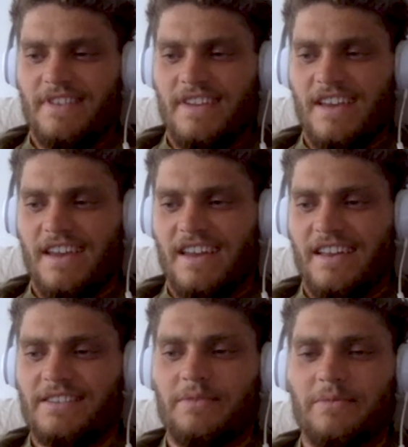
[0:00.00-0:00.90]
Yeah,
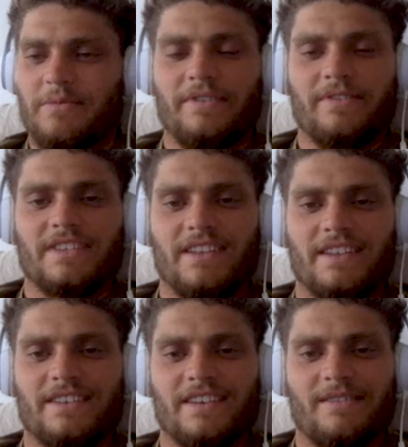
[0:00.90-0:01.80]
that was a bit of a
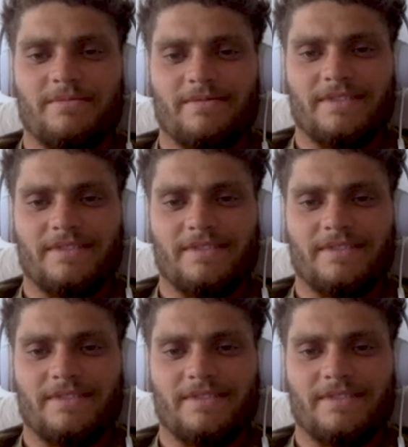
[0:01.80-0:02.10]
stitch up.